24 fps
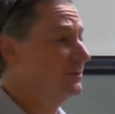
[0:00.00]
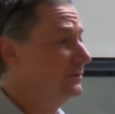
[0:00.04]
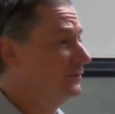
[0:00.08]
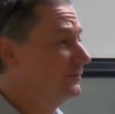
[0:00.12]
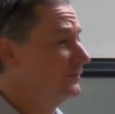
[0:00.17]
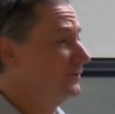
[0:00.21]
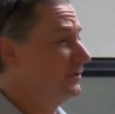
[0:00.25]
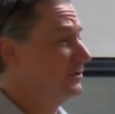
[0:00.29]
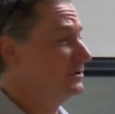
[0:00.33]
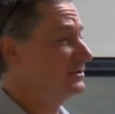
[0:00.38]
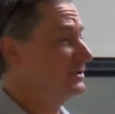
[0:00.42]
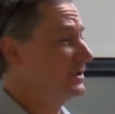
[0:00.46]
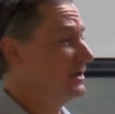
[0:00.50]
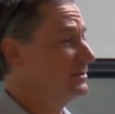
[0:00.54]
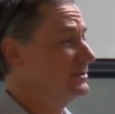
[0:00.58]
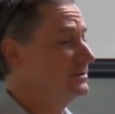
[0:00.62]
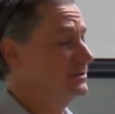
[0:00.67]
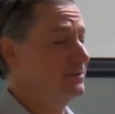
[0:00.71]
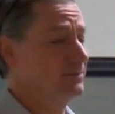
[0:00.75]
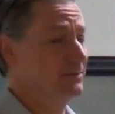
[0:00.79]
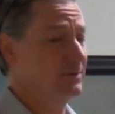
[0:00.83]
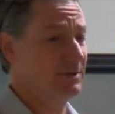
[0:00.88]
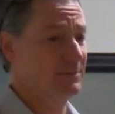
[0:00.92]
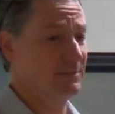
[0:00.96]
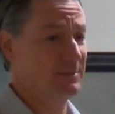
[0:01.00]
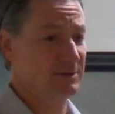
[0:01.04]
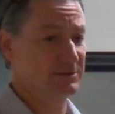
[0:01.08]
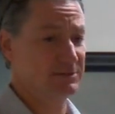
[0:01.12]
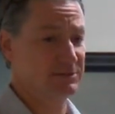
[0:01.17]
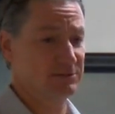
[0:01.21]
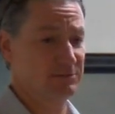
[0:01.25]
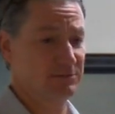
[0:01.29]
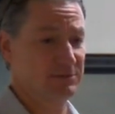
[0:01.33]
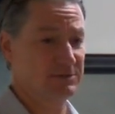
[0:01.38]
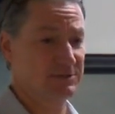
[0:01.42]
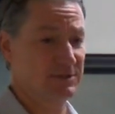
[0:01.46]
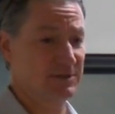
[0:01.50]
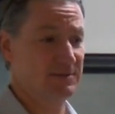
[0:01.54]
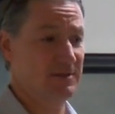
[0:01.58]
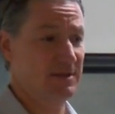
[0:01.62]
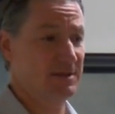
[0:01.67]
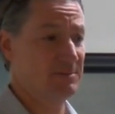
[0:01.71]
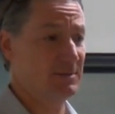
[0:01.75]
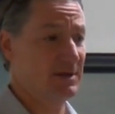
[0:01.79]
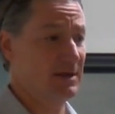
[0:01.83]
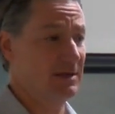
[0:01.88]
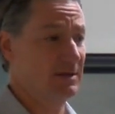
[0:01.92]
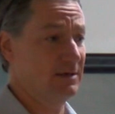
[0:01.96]
when you first ask somebody about suicide,
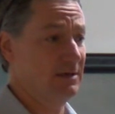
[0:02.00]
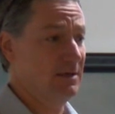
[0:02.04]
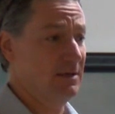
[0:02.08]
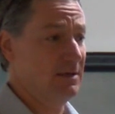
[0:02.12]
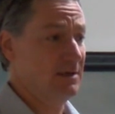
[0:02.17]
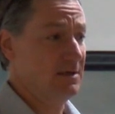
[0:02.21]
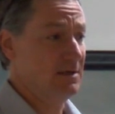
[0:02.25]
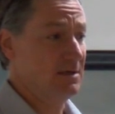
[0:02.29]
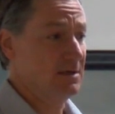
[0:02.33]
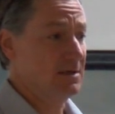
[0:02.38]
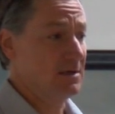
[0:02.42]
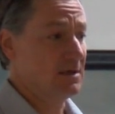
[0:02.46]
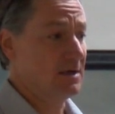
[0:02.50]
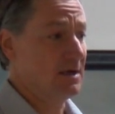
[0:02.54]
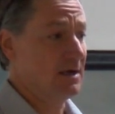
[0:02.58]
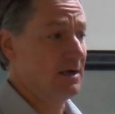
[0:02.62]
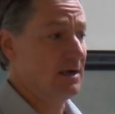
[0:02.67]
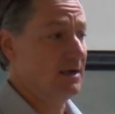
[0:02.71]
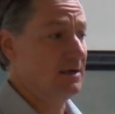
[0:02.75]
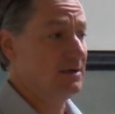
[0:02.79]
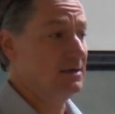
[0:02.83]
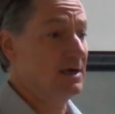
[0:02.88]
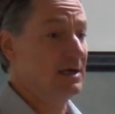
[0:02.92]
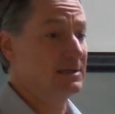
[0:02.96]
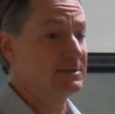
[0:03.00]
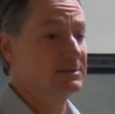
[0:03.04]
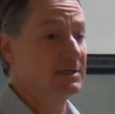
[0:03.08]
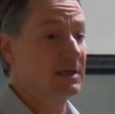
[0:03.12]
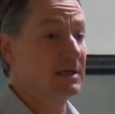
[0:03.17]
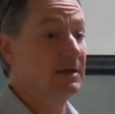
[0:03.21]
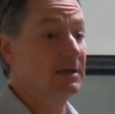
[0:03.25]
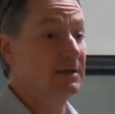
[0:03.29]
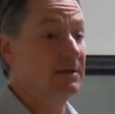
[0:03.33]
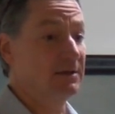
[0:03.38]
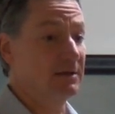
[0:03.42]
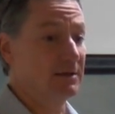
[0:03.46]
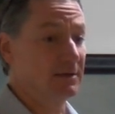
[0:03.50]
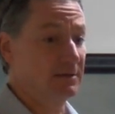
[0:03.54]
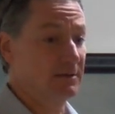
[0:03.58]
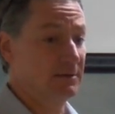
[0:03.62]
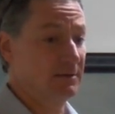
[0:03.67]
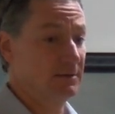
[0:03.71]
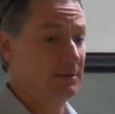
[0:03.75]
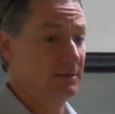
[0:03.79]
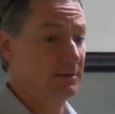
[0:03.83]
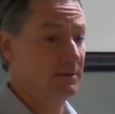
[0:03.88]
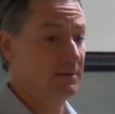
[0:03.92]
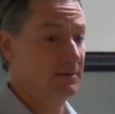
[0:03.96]
they might uh, not say anything.
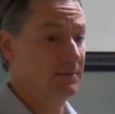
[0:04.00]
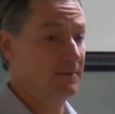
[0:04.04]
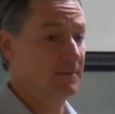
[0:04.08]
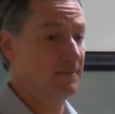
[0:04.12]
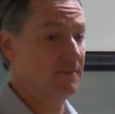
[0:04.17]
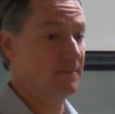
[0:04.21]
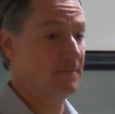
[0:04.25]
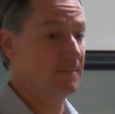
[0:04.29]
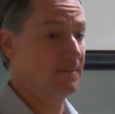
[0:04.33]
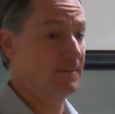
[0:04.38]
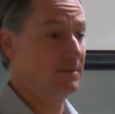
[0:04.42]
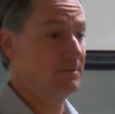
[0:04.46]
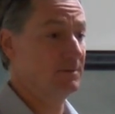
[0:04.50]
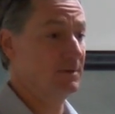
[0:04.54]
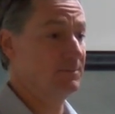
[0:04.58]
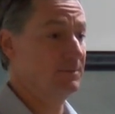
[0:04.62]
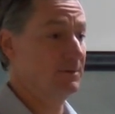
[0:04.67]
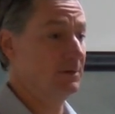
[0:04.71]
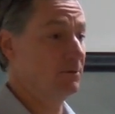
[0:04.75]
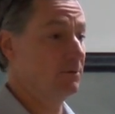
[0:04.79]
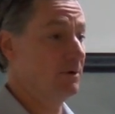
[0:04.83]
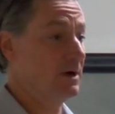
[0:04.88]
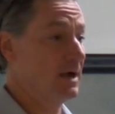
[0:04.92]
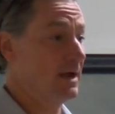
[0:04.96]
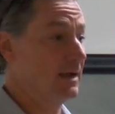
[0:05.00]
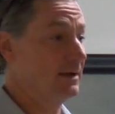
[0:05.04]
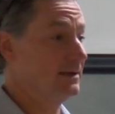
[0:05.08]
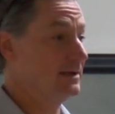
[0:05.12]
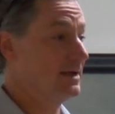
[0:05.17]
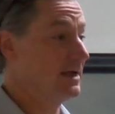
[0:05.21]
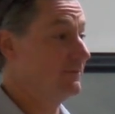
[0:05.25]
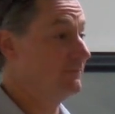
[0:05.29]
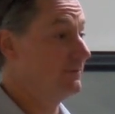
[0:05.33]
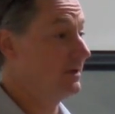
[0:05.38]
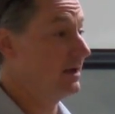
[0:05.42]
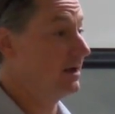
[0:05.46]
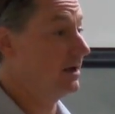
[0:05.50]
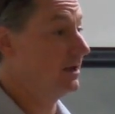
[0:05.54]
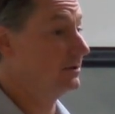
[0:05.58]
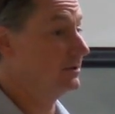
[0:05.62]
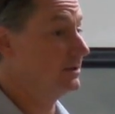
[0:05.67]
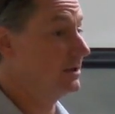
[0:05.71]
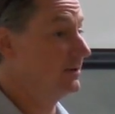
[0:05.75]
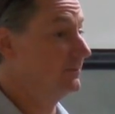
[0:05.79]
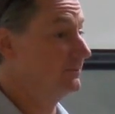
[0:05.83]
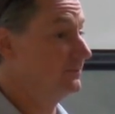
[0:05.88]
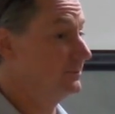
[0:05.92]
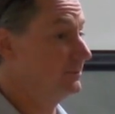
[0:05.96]
They might be quiet. And you have that
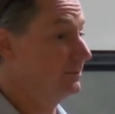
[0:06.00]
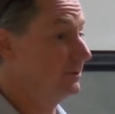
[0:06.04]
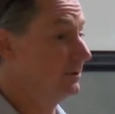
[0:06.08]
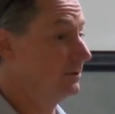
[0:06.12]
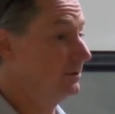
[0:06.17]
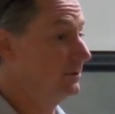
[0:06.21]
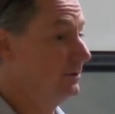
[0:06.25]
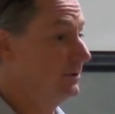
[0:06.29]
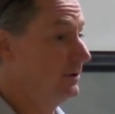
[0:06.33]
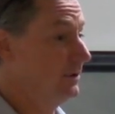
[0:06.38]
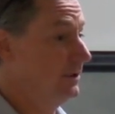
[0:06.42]
uncomfortable,